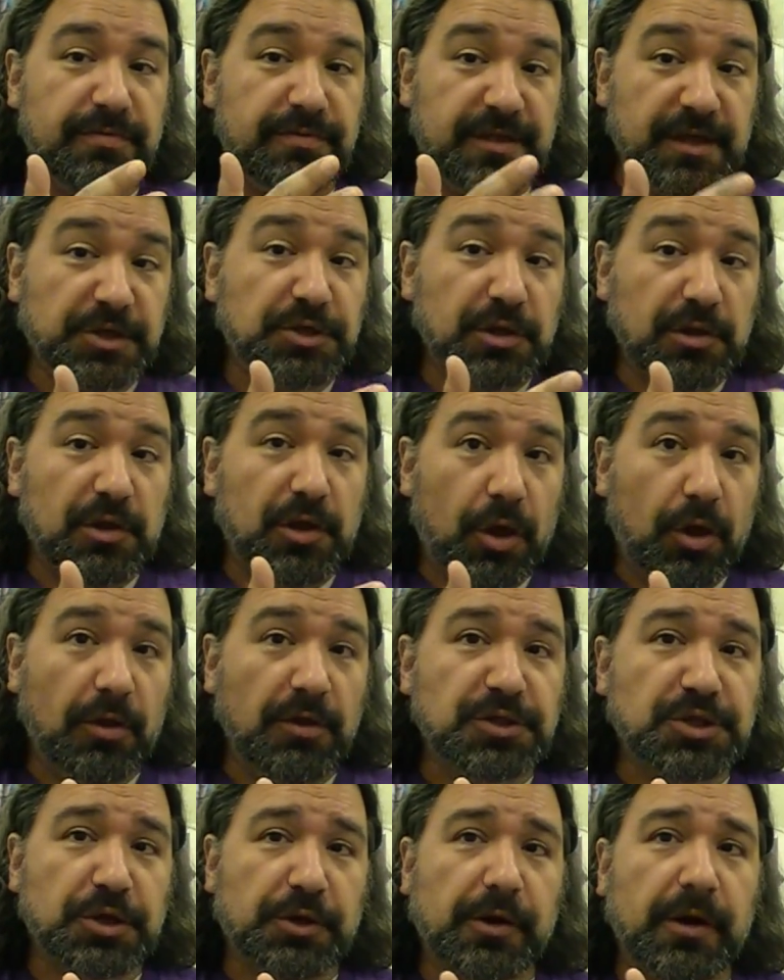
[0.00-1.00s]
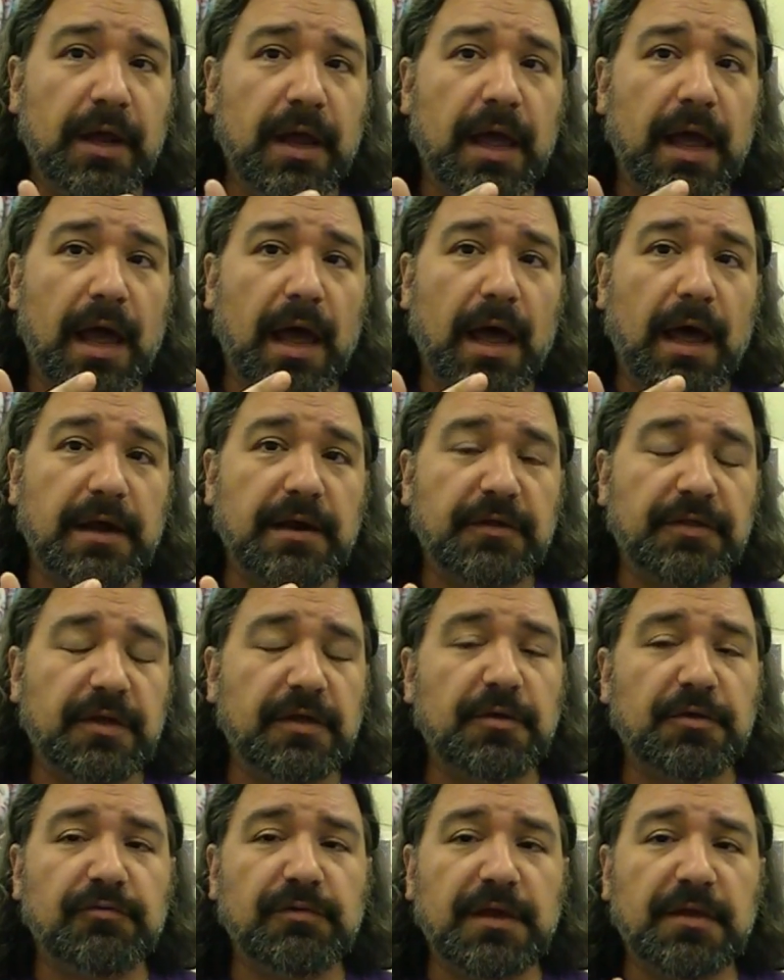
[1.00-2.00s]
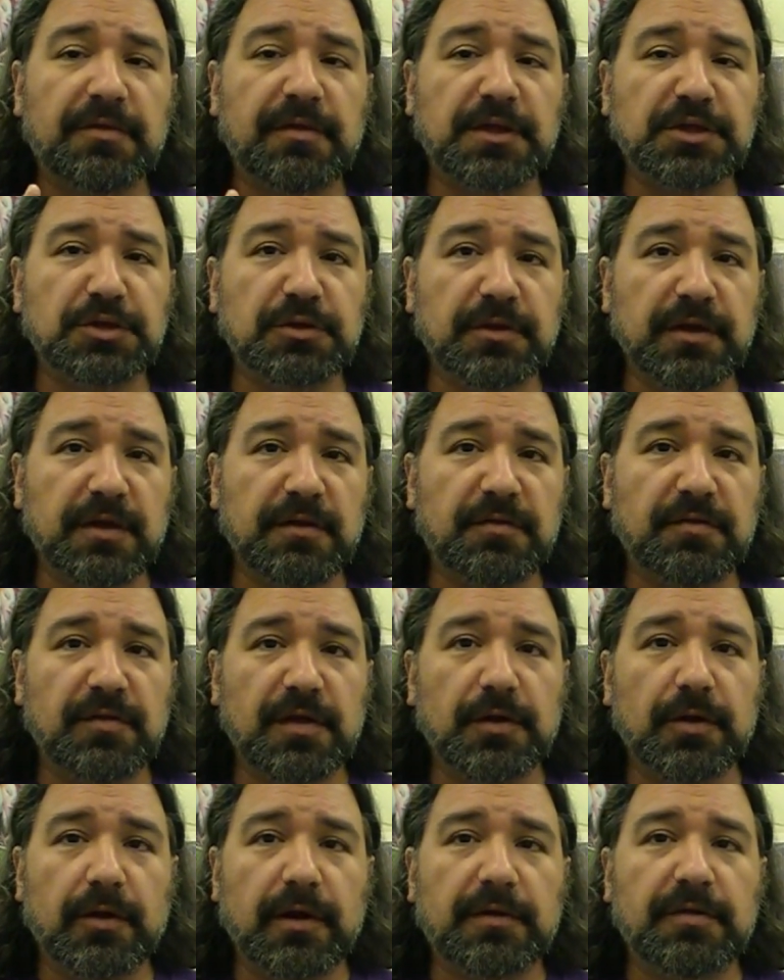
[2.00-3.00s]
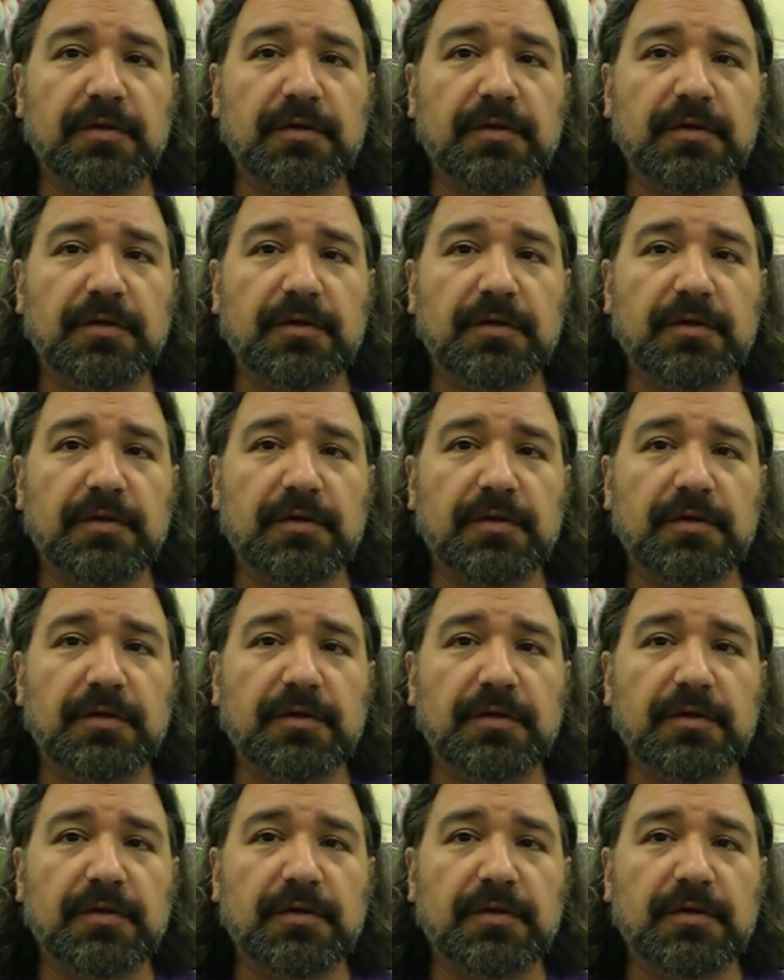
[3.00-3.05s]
digital culture. And I think that's really essential to consider.